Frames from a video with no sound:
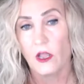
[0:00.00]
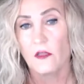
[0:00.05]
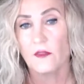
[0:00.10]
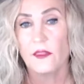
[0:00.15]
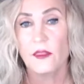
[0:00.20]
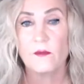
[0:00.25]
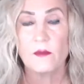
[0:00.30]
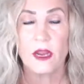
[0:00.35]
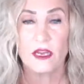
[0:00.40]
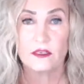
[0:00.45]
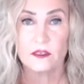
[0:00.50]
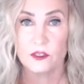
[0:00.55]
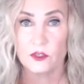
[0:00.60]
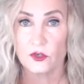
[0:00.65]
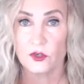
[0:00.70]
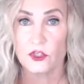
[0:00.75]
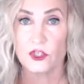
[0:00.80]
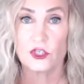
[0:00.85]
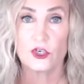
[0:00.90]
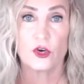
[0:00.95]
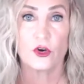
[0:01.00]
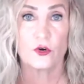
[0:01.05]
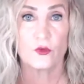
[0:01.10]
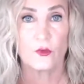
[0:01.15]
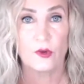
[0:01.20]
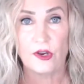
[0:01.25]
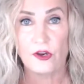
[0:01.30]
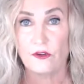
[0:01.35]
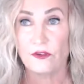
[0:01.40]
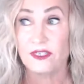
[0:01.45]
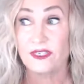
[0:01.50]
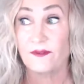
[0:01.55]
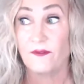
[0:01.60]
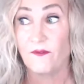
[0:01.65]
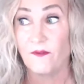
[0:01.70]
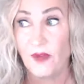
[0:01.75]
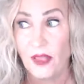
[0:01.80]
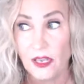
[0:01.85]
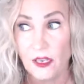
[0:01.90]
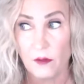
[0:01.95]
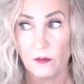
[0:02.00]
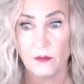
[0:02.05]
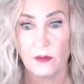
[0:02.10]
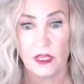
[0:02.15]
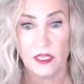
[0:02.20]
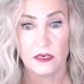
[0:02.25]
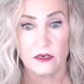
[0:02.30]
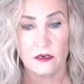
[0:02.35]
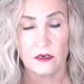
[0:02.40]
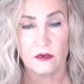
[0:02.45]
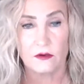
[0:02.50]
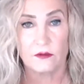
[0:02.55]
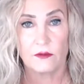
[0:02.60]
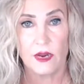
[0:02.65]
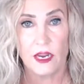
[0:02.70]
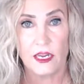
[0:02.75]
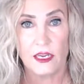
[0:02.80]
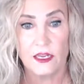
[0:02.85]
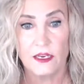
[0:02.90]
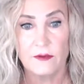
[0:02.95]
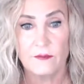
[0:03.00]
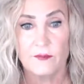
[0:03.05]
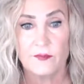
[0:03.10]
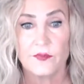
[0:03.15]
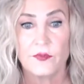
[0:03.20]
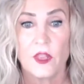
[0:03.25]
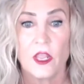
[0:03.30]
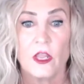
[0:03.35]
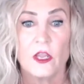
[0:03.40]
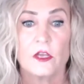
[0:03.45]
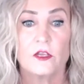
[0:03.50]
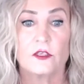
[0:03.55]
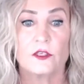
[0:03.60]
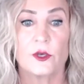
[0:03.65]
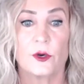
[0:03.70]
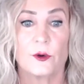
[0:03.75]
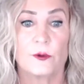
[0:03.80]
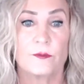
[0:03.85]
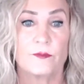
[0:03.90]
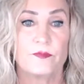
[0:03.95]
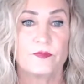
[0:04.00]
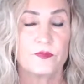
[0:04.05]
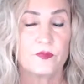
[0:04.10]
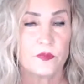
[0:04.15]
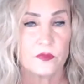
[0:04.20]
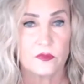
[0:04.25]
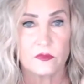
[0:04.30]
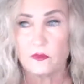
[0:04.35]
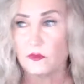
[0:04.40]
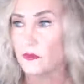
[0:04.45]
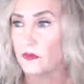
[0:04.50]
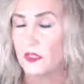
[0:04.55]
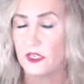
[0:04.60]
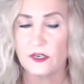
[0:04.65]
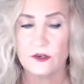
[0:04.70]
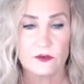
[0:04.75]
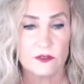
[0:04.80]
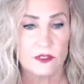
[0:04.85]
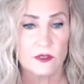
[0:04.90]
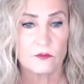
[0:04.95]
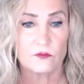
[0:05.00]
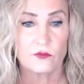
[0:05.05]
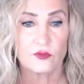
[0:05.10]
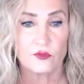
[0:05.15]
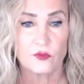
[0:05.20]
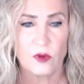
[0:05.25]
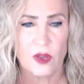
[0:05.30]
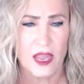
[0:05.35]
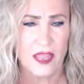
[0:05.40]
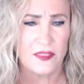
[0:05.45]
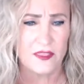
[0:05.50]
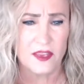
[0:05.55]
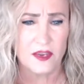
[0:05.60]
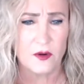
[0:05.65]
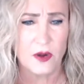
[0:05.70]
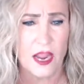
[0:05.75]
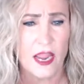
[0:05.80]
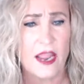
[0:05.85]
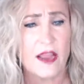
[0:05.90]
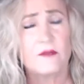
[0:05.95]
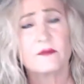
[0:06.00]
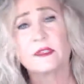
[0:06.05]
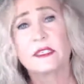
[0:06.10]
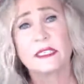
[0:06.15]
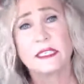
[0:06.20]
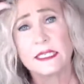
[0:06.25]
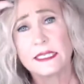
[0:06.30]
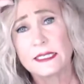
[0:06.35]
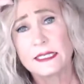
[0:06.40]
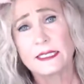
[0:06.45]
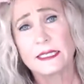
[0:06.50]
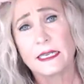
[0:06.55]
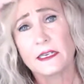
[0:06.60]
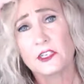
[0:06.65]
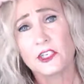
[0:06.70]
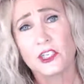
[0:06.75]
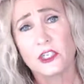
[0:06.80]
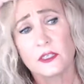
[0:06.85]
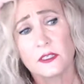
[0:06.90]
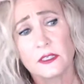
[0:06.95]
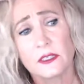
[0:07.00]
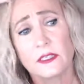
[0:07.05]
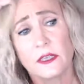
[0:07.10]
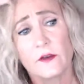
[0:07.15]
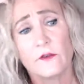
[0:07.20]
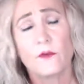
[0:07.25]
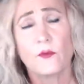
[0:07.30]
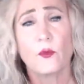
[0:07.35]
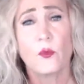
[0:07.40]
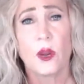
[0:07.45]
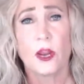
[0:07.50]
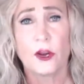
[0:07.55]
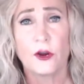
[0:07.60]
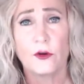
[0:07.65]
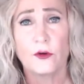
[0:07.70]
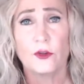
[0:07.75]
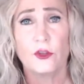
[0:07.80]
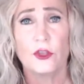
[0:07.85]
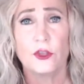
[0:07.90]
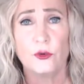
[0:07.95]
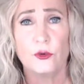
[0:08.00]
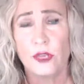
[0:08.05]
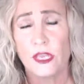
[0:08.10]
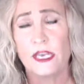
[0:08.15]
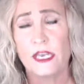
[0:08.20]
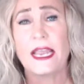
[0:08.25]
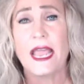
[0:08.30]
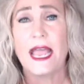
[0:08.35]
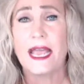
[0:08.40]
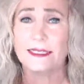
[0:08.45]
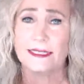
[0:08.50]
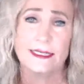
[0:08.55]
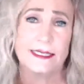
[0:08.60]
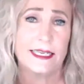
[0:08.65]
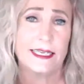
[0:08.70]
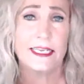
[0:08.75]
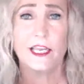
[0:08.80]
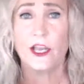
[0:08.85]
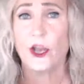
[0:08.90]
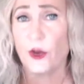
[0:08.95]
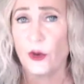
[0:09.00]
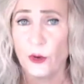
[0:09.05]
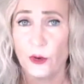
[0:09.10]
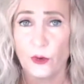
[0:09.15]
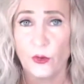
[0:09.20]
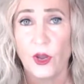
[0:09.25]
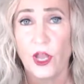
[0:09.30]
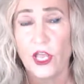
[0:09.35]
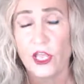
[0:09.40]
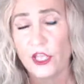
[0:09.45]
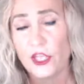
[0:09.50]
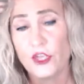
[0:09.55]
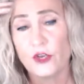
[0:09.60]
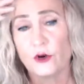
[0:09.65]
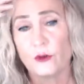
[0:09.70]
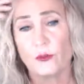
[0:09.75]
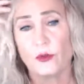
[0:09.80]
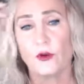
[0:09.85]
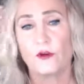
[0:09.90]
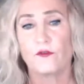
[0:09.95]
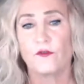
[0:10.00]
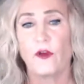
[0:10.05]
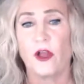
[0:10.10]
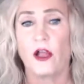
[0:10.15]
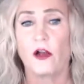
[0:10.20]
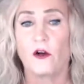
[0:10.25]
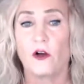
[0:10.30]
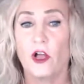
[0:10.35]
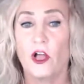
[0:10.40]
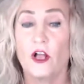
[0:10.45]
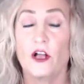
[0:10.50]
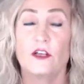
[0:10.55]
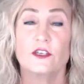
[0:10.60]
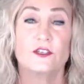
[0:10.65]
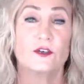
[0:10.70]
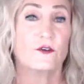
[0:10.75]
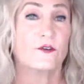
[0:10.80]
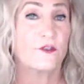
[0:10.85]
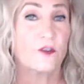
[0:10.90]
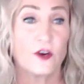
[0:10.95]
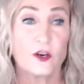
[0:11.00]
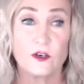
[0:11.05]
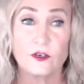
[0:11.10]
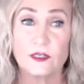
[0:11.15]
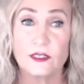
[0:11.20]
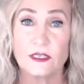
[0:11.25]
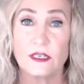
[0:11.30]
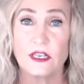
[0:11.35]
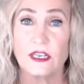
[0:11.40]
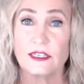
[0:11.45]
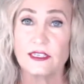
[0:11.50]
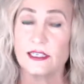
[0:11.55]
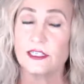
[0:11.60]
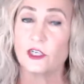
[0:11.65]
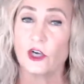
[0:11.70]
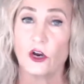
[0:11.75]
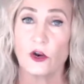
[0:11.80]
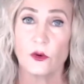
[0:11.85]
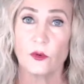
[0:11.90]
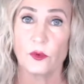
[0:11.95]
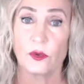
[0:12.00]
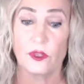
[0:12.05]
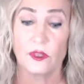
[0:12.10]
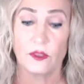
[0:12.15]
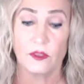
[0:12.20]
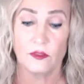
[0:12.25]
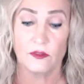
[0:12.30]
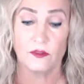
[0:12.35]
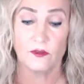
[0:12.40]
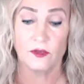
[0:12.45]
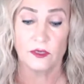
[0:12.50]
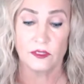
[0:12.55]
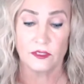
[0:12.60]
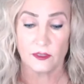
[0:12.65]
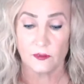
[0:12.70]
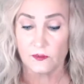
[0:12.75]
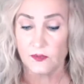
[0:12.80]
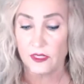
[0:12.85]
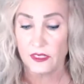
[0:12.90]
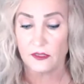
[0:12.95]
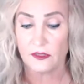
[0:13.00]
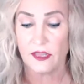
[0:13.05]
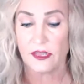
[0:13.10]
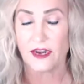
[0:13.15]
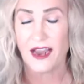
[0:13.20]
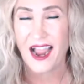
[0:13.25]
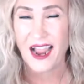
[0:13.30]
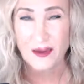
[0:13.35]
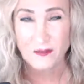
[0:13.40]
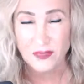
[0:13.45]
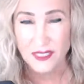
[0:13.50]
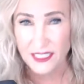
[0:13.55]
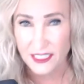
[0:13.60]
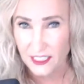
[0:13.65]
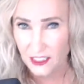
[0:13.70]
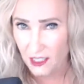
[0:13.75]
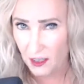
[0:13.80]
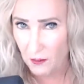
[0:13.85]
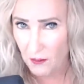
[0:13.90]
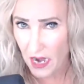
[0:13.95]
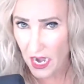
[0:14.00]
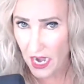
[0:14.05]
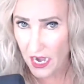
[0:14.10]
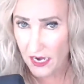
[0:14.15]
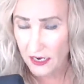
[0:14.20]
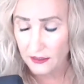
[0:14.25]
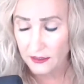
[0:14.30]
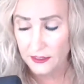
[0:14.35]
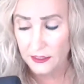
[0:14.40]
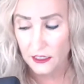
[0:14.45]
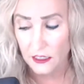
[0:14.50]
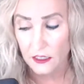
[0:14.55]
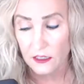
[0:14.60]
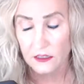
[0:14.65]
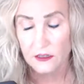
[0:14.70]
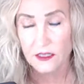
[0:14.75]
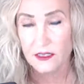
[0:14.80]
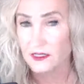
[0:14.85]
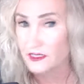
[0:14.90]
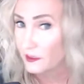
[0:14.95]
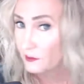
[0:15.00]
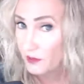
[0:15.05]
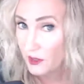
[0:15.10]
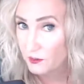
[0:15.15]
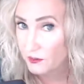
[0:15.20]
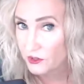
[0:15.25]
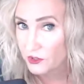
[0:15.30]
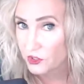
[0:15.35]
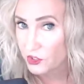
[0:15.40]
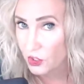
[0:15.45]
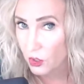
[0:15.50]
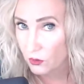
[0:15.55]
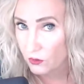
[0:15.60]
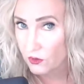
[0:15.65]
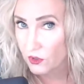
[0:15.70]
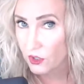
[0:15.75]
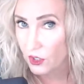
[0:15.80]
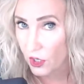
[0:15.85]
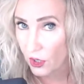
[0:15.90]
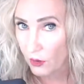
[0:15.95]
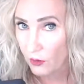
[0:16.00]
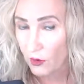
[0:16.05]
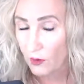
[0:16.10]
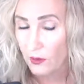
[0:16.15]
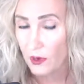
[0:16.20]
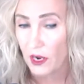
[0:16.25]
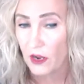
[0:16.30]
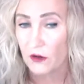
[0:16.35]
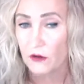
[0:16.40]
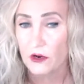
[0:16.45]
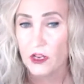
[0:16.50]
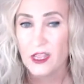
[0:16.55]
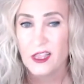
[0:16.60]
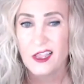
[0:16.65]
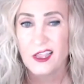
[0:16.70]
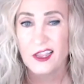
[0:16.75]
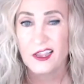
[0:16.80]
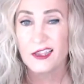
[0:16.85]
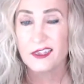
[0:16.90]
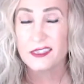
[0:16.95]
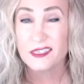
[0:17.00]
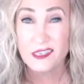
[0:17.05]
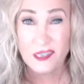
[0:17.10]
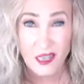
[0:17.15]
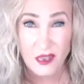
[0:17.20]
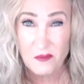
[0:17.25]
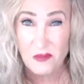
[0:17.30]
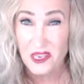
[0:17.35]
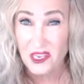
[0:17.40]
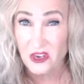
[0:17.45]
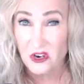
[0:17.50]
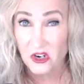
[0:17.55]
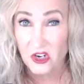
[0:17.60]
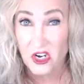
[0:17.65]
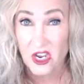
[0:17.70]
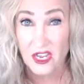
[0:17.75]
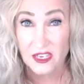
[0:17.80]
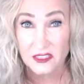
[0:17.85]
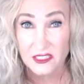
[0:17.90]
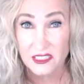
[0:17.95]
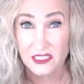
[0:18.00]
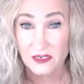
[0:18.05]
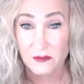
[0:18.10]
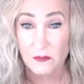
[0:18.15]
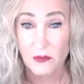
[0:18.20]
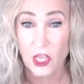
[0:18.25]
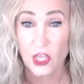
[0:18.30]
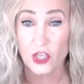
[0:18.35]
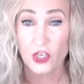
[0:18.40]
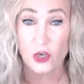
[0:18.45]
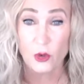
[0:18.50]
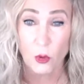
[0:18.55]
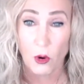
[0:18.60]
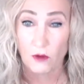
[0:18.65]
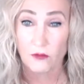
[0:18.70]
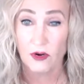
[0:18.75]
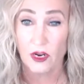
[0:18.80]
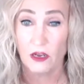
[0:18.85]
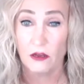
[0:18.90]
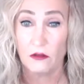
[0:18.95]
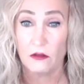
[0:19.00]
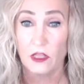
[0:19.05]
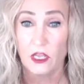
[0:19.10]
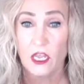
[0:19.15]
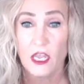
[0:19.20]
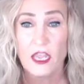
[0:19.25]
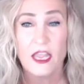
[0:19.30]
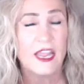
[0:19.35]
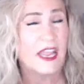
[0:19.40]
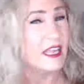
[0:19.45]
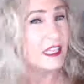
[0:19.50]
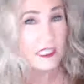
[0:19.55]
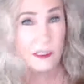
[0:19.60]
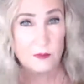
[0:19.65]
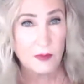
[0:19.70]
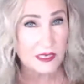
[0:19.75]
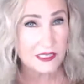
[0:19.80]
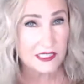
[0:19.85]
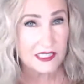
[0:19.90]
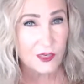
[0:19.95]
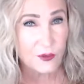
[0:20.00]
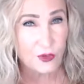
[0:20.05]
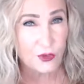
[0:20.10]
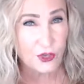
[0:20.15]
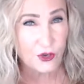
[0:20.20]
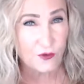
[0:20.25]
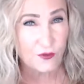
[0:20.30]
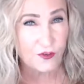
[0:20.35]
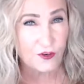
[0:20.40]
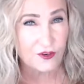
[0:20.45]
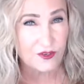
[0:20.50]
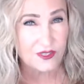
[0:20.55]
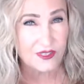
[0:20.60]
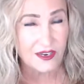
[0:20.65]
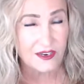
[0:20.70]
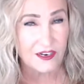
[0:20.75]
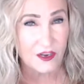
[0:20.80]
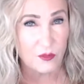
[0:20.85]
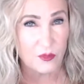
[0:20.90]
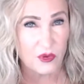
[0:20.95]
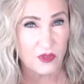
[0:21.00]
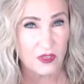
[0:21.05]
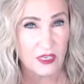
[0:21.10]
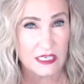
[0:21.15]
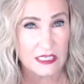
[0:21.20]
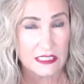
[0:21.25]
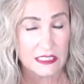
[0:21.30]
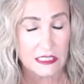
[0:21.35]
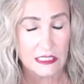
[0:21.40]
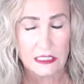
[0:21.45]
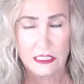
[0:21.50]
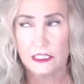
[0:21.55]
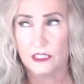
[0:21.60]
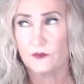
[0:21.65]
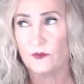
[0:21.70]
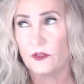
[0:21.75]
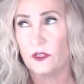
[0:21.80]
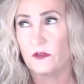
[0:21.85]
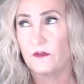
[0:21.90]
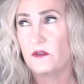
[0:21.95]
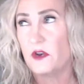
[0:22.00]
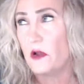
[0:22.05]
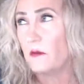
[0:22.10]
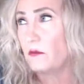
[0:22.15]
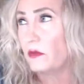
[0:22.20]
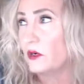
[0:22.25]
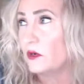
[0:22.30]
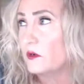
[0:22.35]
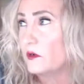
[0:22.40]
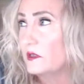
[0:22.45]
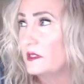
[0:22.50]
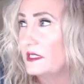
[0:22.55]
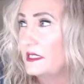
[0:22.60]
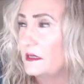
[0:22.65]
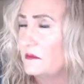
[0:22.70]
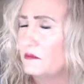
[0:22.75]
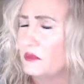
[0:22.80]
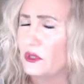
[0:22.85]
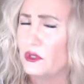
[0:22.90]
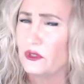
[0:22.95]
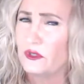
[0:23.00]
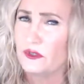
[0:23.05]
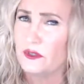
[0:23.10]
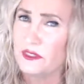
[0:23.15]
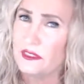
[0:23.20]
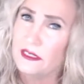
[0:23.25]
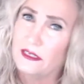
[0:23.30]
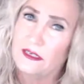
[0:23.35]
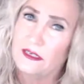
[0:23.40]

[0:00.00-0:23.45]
They might search career development, right? So here's some, I think I have 6 sections of where you can SEO your profile. So first, let's start with something that I'm still amazed that some people don't know about, is claiming your custom URL. It's messy when you first sign up with LinkedIn. It's full of numbers, symbols,